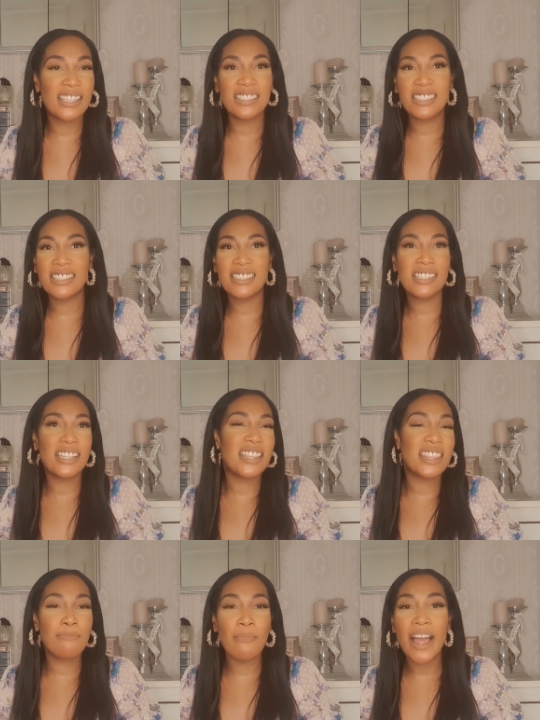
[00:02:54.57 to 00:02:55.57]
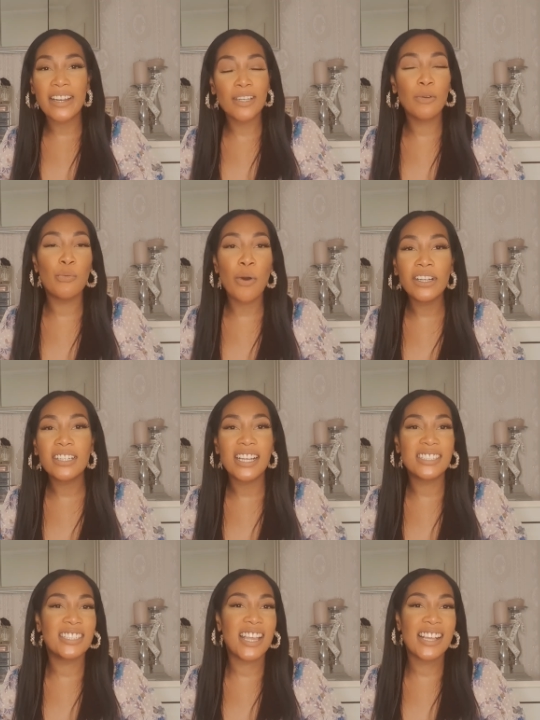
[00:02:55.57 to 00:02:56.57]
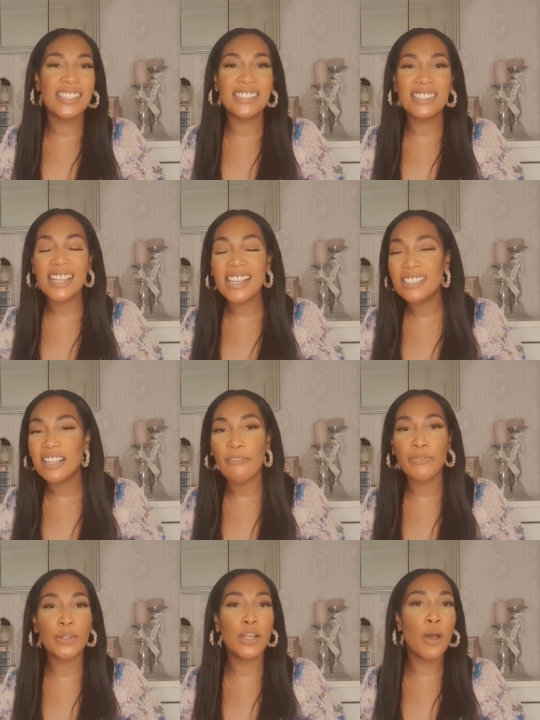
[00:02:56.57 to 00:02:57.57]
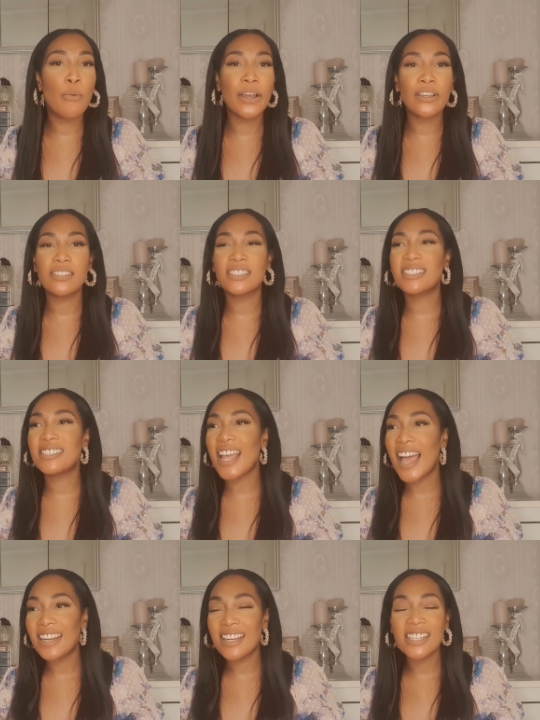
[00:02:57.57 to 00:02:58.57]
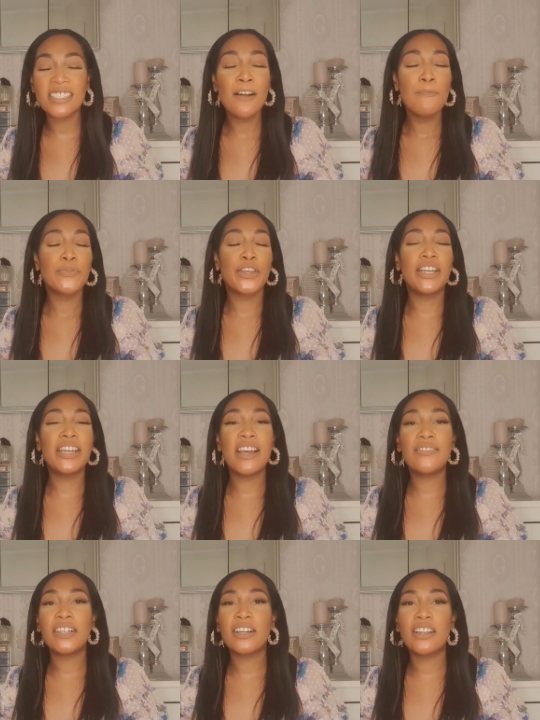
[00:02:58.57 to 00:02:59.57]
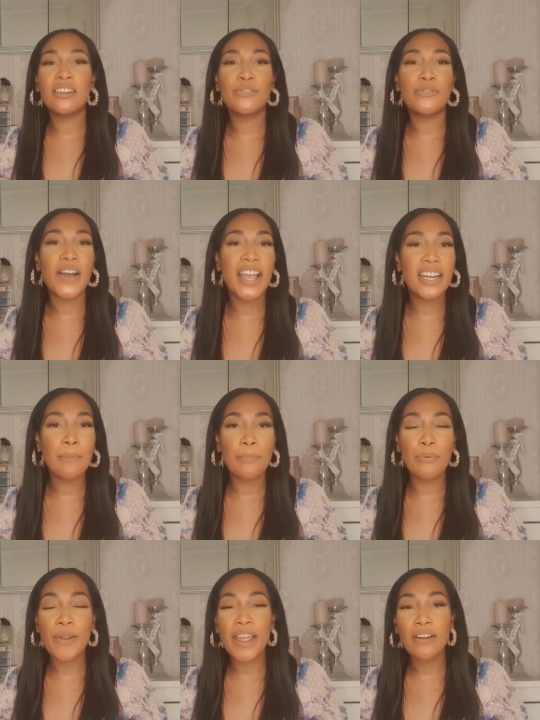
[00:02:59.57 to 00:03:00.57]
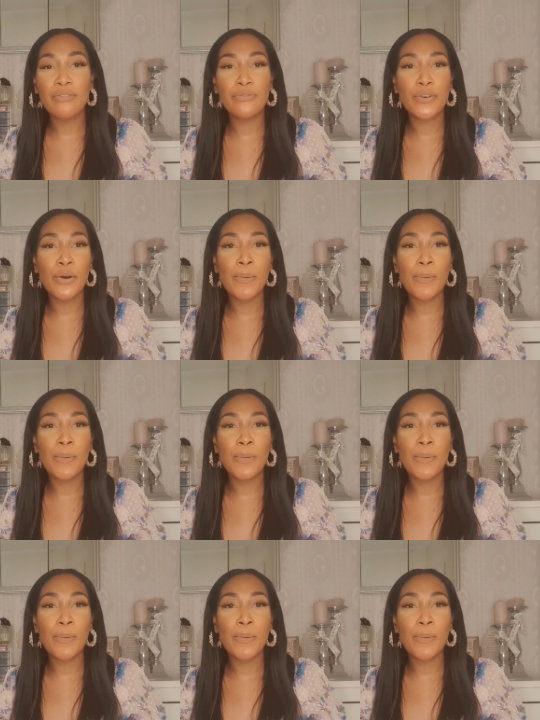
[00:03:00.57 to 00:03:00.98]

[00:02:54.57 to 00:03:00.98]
this man you want doesn't exist. You have to lower your standards. You're never gonna find a prayerful